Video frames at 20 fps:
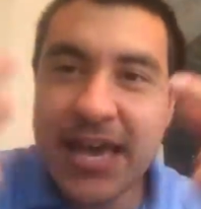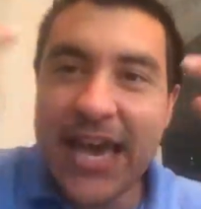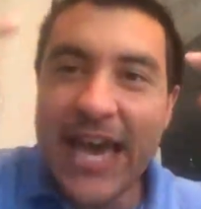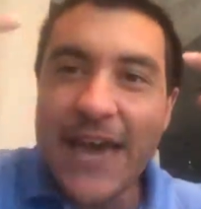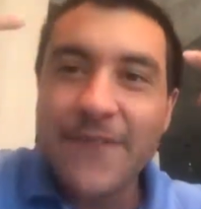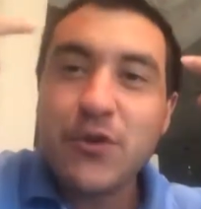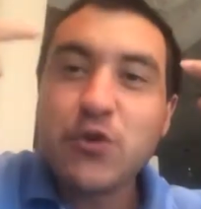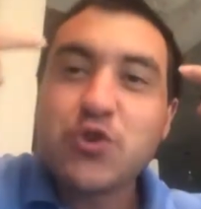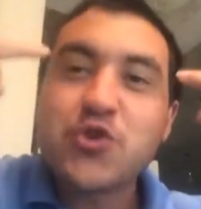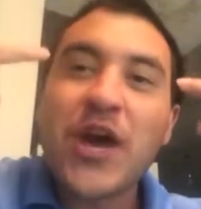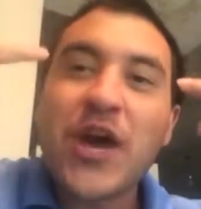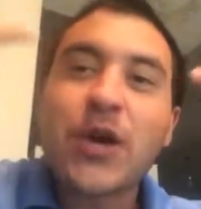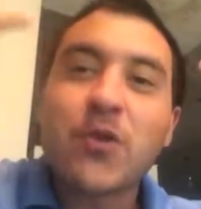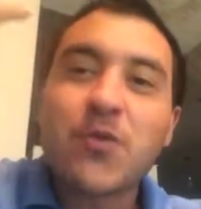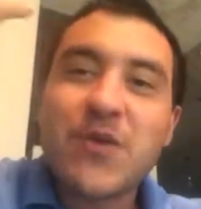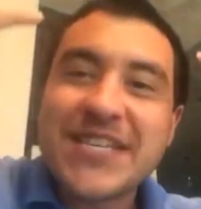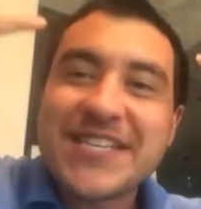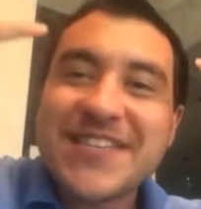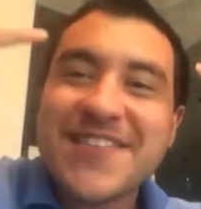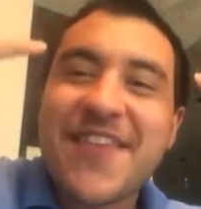If you try to
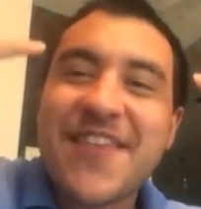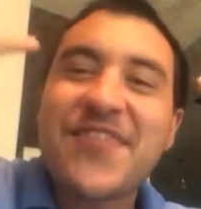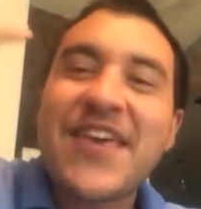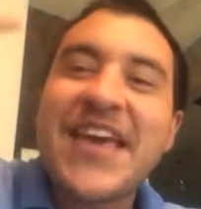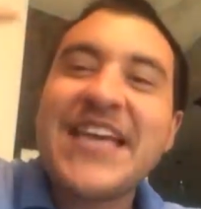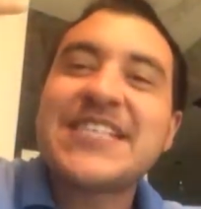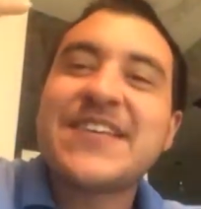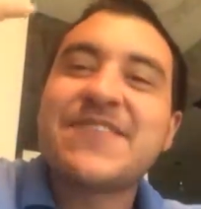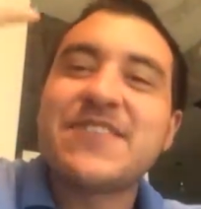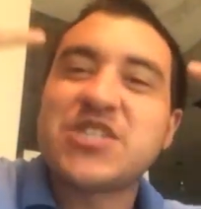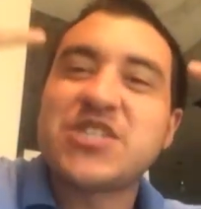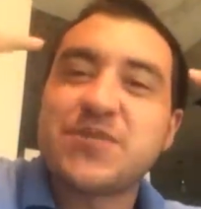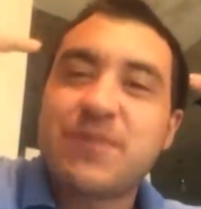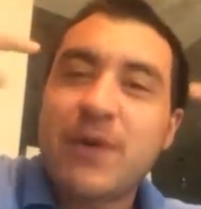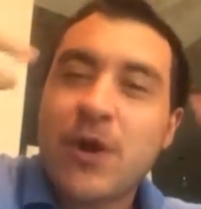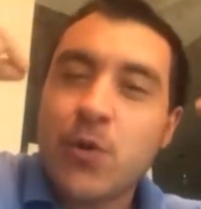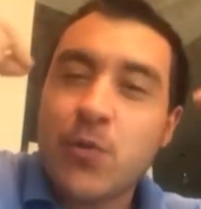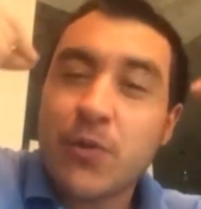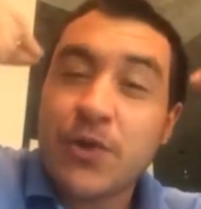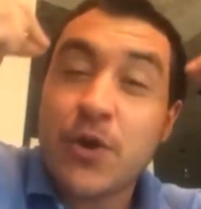reason the things of the
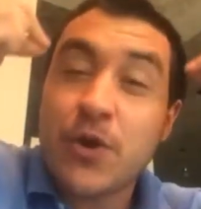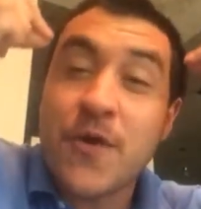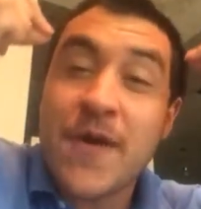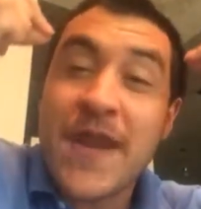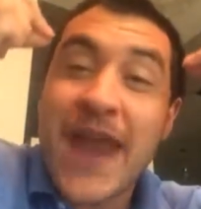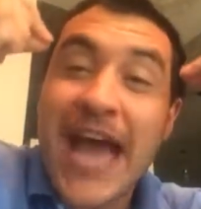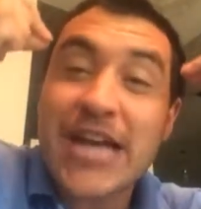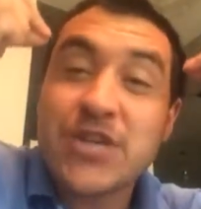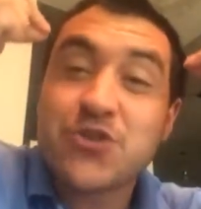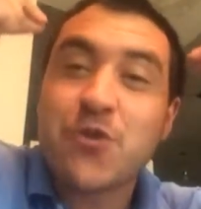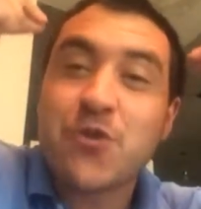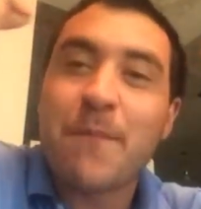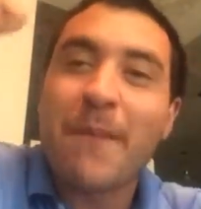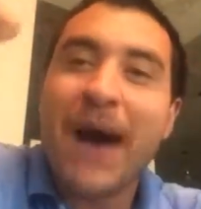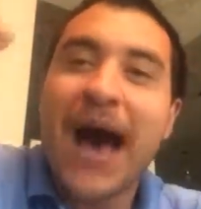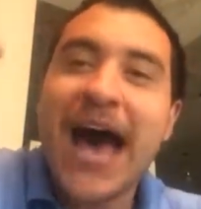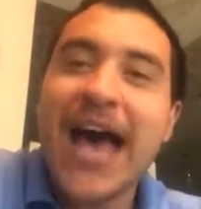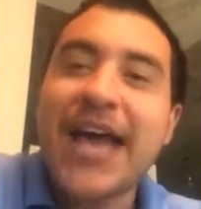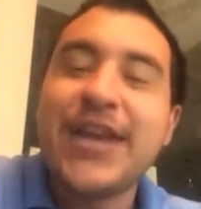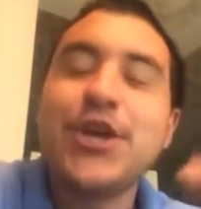Spirit with your natural
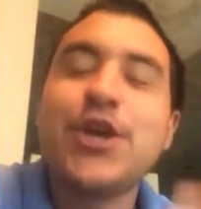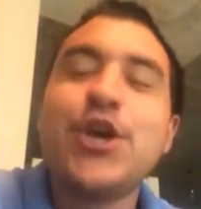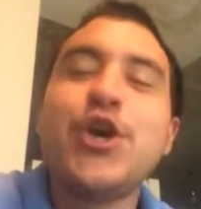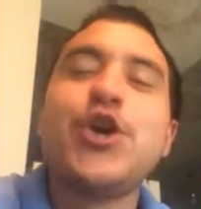mind,